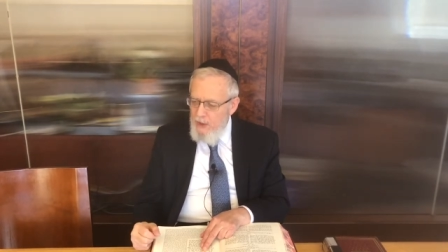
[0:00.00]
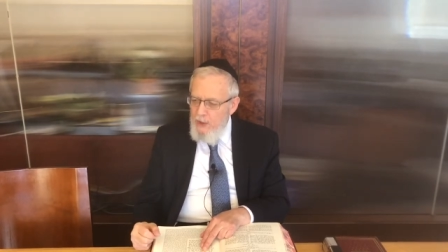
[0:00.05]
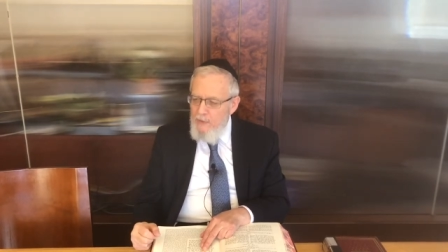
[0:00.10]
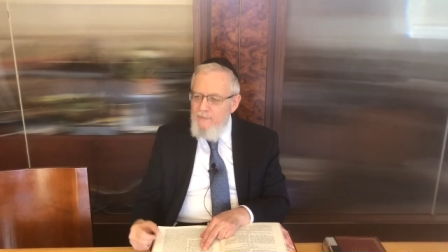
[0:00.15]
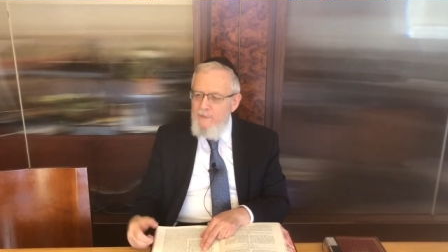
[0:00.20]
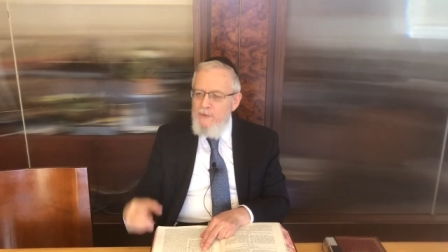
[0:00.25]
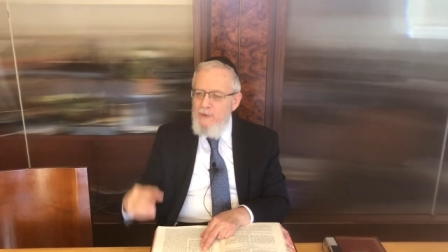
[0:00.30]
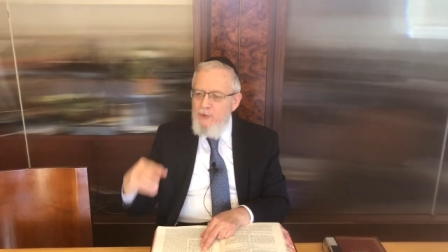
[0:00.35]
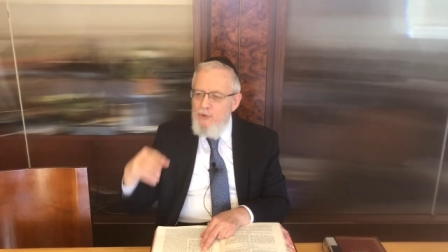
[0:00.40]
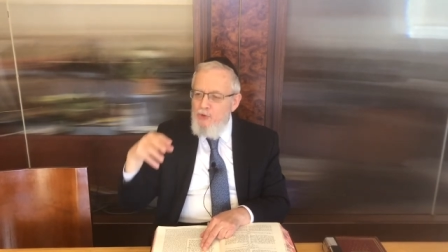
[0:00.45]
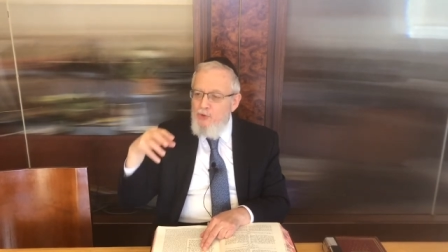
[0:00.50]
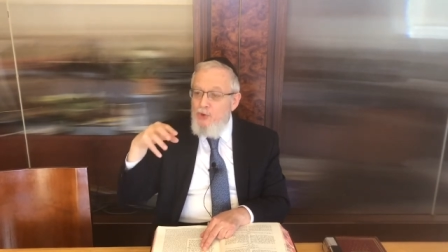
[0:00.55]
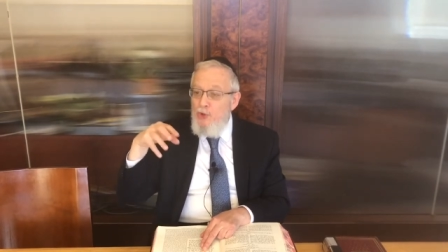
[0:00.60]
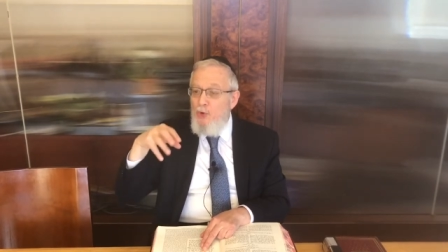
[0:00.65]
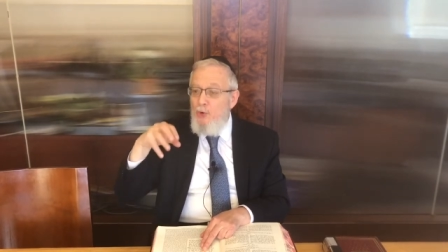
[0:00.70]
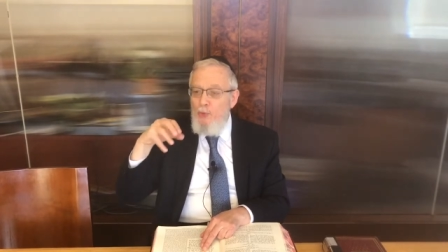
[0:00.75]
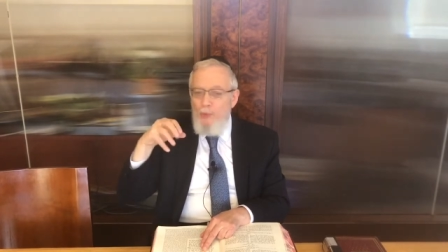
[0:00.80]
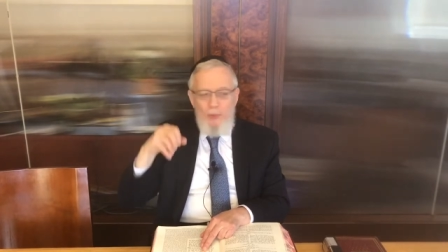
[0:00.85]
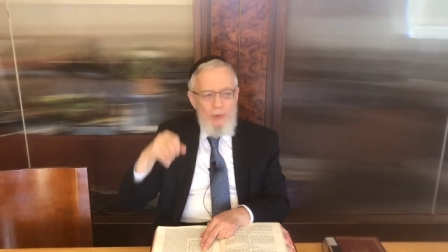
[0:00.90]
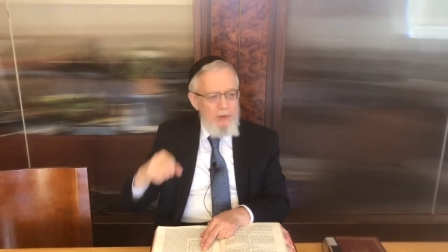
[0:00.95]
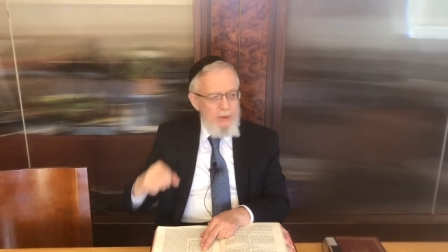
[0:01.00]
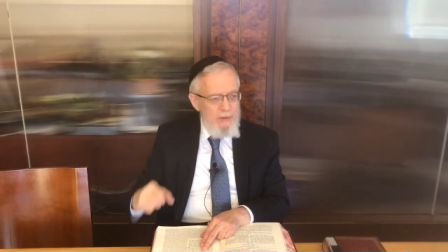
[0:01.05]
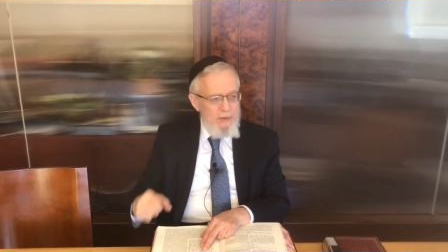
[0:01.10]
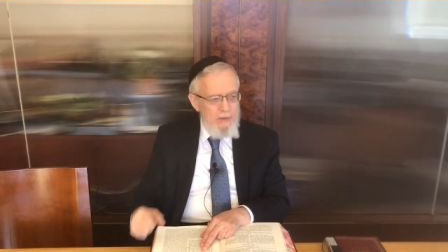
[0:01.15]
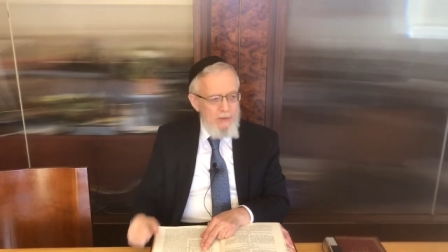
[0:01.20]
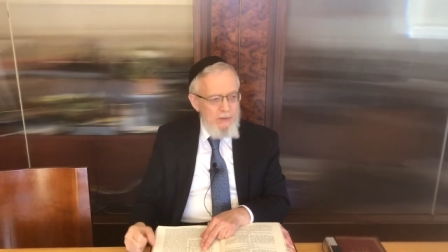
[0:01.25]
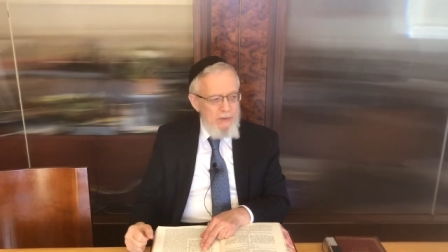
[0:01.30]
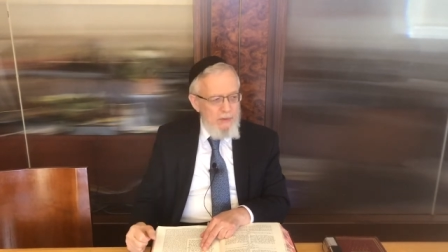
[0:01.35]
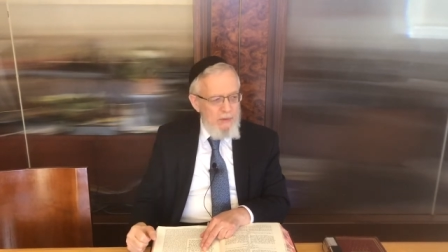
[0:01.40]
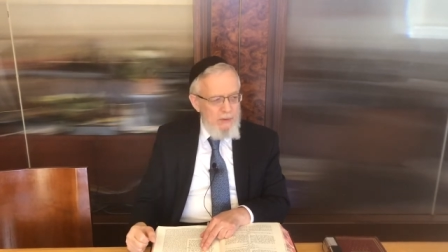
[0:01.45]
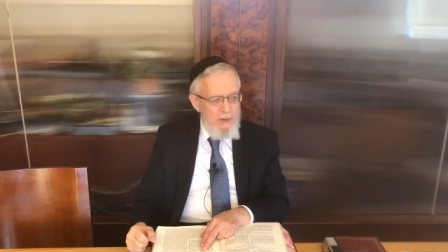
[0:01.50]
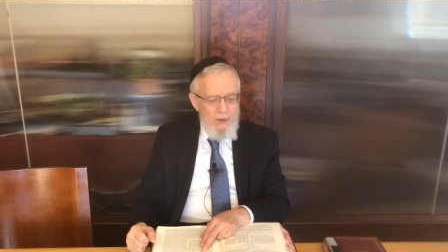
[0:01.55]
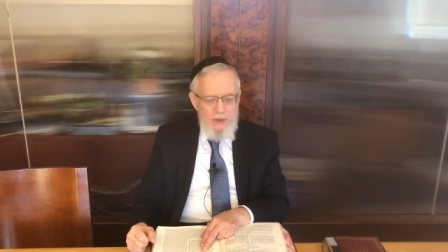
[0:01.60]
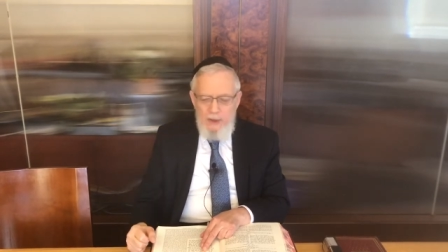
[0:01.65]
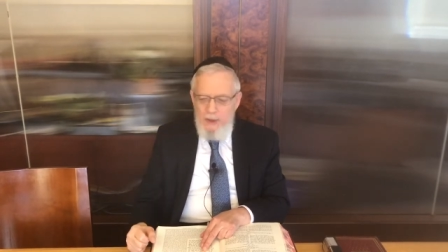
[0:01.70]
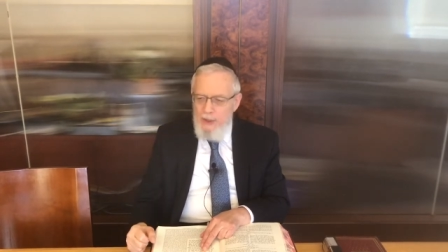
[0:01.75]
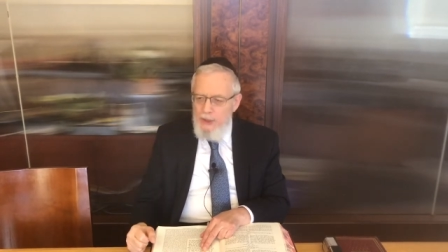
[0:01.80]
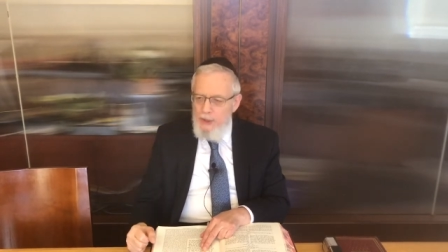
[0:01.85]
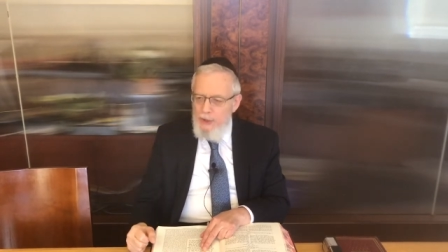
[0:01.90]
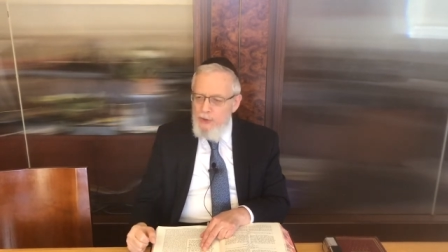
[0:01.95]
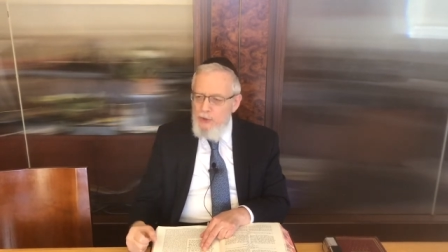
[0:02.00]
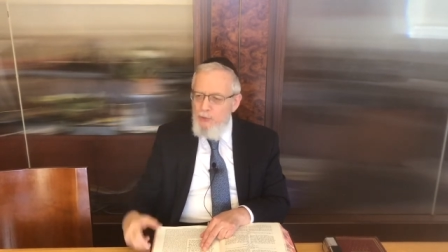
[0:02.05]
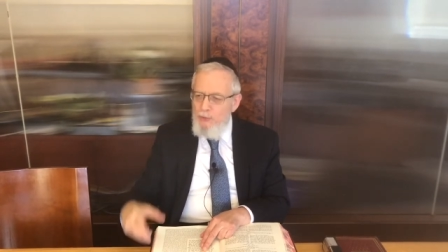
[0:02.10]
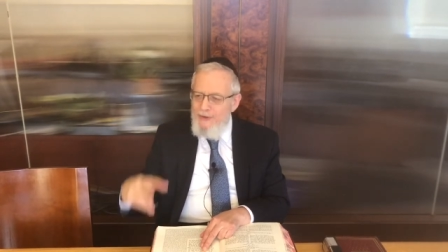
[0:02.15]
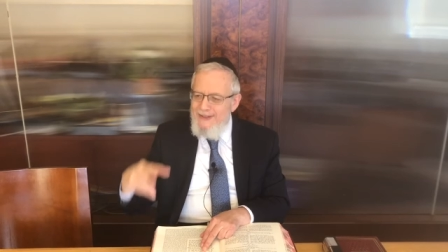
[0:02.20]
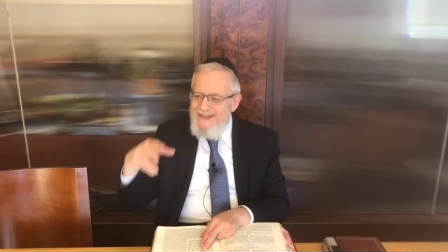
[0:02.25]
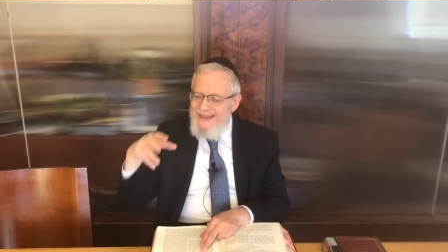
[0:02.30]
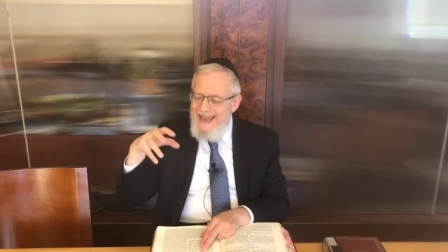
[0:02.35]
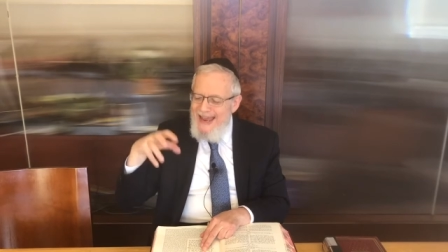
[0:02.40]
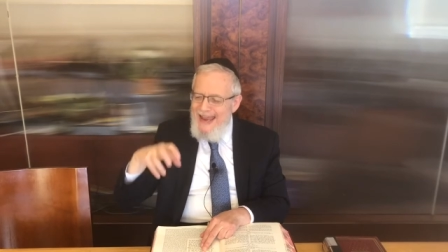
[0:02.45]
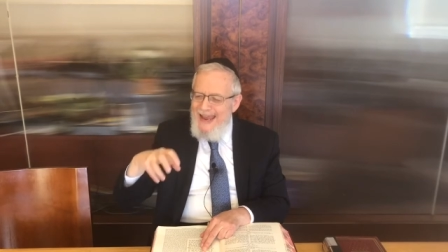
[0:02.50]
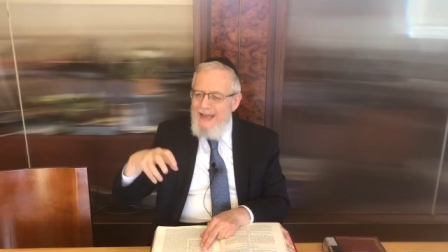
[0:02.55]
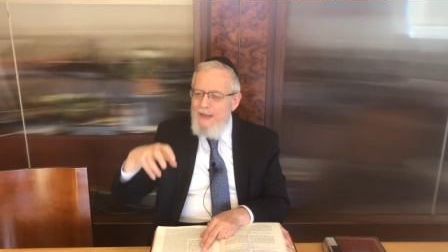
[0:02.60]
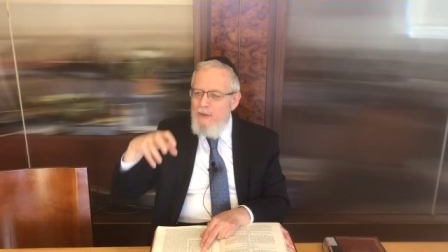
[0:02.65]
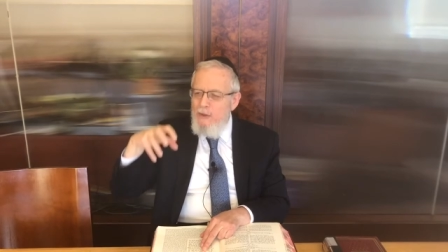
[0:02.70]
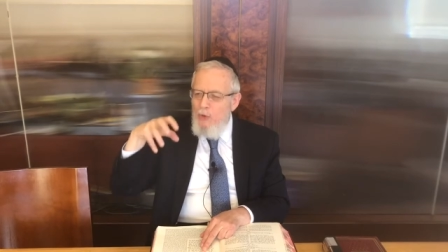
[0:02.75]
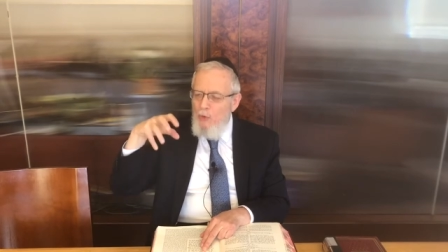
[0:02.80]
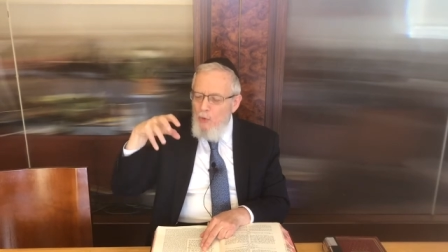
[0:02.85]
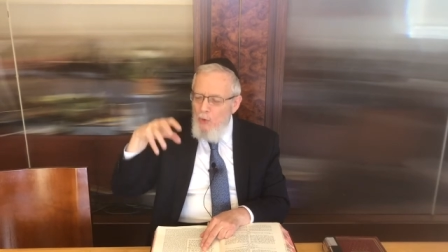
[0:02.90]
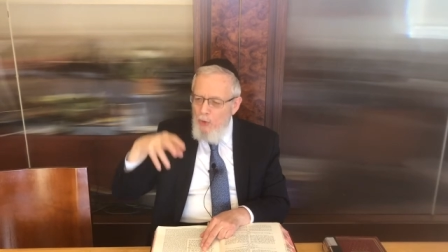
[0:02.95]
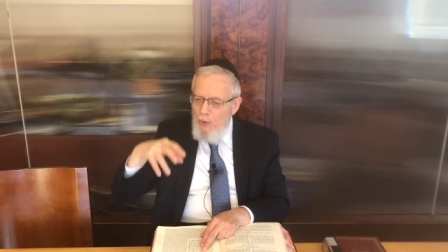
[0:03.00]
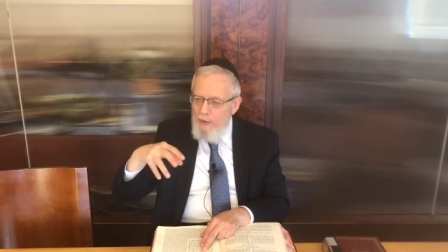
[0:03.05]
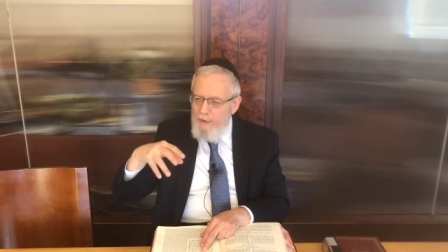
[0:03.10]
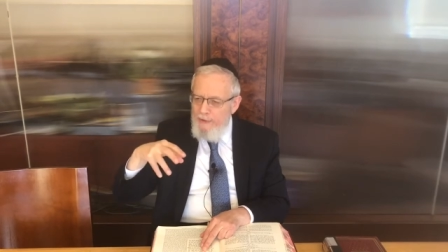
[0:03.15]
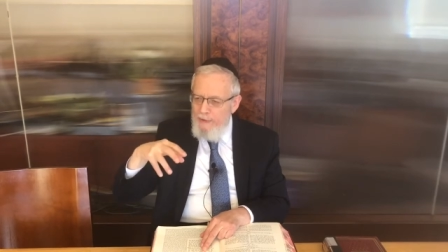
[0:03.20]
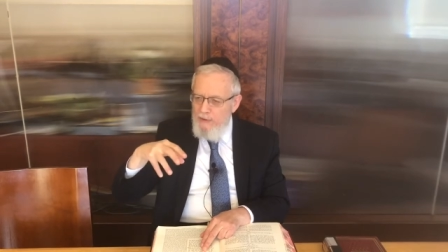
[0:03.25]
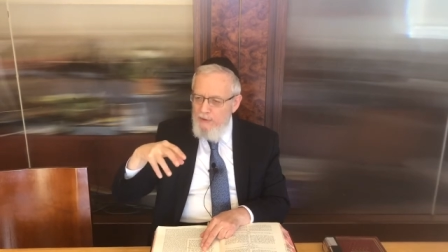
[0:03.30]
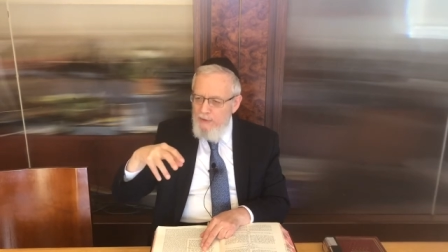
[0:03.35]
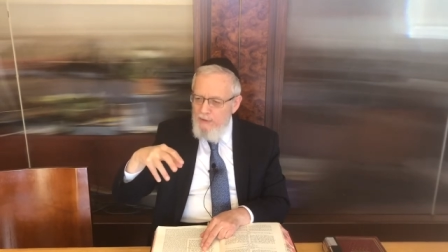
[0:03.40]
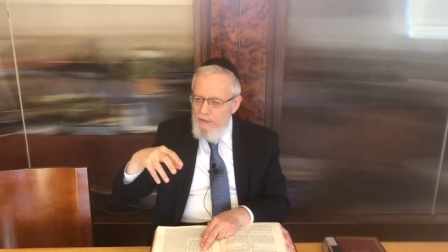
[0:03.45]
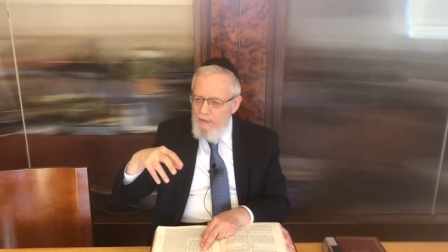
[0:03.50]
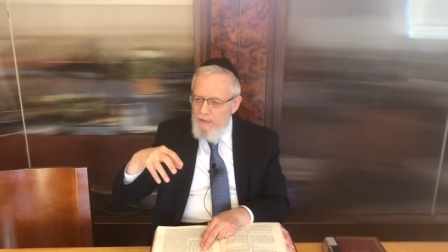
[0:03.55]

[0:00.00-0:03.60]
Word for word: For the Jew to retain the order